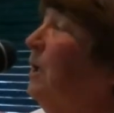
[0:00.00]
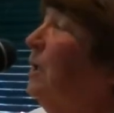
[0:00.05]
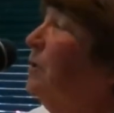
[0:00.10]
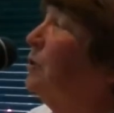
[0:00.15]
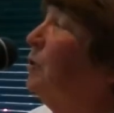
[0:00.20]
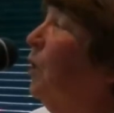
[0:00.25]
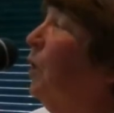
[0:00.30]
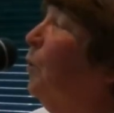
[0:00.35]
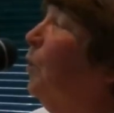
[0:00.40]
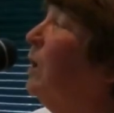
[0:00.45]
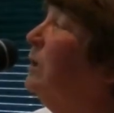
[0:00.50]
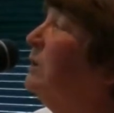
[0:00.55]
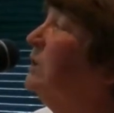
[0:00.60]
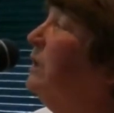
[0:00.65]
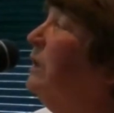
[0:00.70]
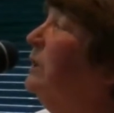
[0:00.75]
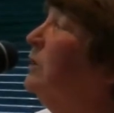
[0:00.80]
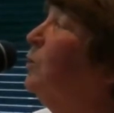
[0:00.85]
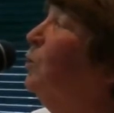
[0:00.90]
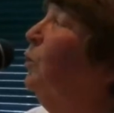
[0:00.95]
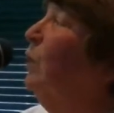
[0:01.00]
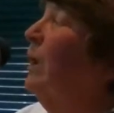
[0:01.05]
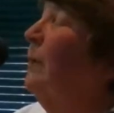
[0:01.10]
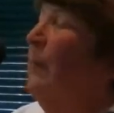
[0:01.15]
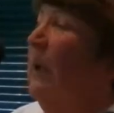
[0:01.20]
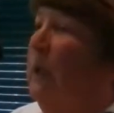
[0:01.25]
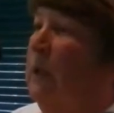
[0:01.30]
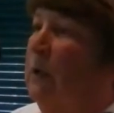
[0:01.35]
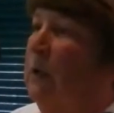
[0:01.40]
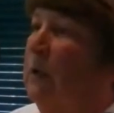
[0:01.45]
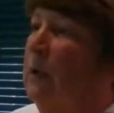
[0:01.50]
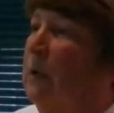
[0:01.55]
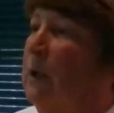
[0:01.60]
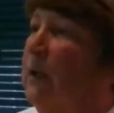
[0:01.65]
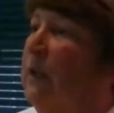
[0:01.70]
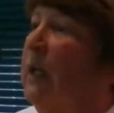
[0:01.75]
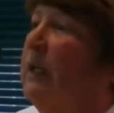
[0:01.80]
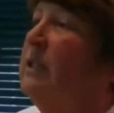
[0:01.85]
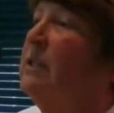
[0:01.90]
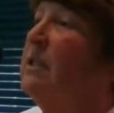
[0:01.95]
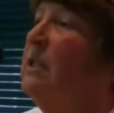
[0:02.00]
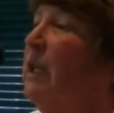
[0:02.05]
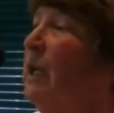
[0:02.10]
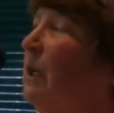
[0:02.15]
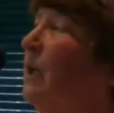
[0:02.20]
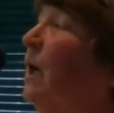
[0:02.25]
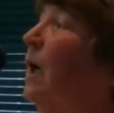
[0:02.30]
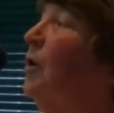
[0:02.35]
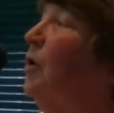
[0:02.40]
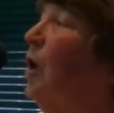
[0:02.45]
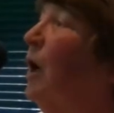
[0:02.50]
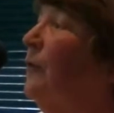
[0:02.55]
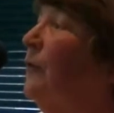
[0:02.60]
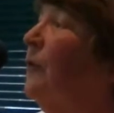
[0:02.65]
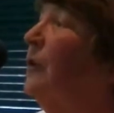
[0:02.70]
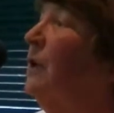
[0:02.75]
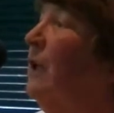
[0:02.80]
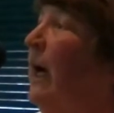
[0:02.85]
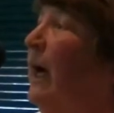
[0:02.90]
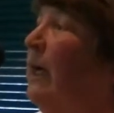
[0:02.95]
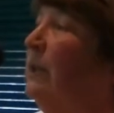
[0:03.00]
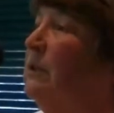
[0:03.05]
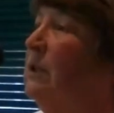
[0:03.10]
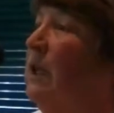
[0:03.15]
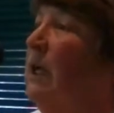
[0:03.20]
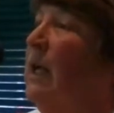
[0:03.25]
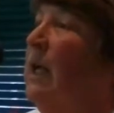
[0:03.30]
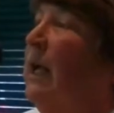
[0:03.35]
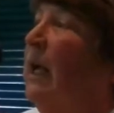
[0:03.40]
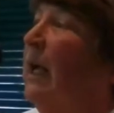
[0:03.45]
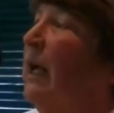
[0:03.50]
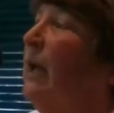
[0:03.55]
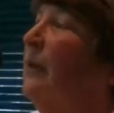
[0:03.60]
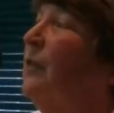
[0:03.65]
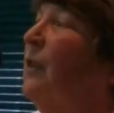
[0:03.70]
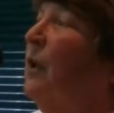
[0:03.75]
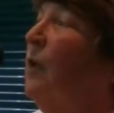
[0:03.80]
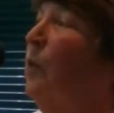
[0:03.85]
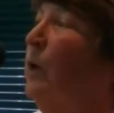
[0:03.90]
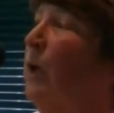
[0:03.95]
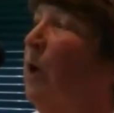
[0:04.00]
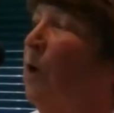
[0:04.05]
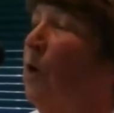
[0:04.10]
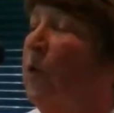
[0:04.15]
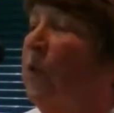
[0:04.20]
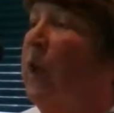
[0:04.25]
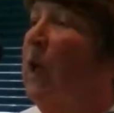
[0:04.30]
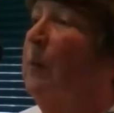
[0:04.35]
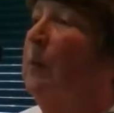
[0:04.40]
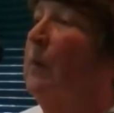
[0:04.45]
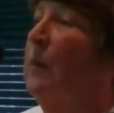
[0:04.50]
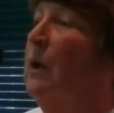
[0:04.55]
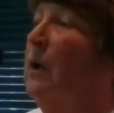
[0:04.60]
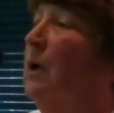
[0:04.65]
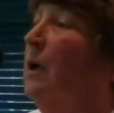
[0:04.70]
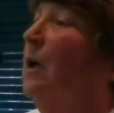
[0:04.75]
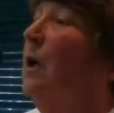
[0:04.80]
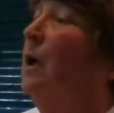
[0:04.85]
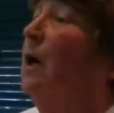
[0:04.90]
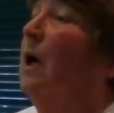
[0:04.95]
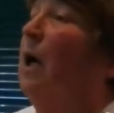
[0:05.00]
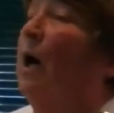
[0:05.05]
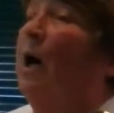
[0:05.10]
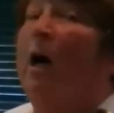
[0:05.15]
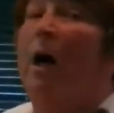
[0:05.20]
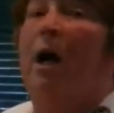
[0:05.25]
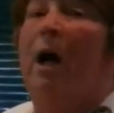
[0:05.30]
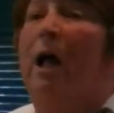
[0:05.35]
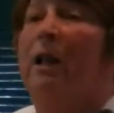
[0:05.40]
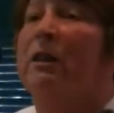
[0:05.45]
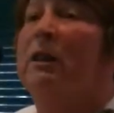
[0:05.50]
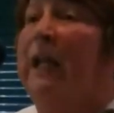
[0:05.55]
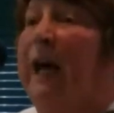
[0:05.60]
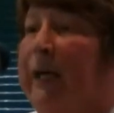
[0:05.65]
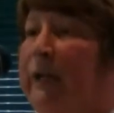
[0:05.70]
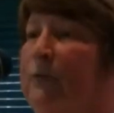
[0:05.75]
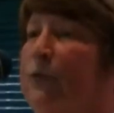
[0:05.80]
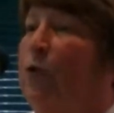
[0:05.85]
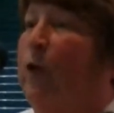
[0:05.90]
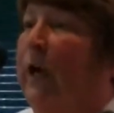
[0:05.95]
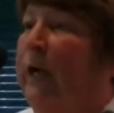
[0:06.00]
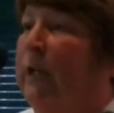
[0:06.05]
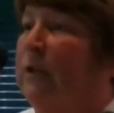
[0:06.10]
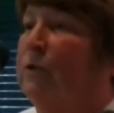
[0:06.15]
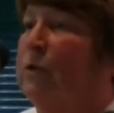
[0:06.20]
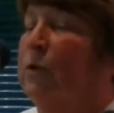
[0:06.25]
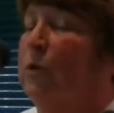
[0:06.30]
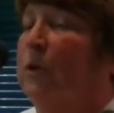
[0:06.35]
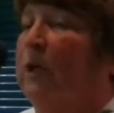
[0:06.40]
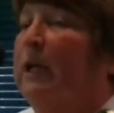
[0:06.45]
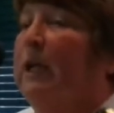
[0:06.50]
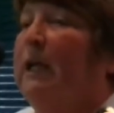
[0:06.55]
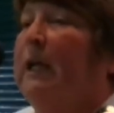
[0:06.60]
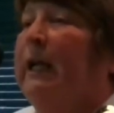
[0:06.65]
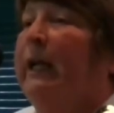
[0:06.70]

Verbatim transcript: So it was these women that did an awful lot, and I think we owe them a lot of gratitude.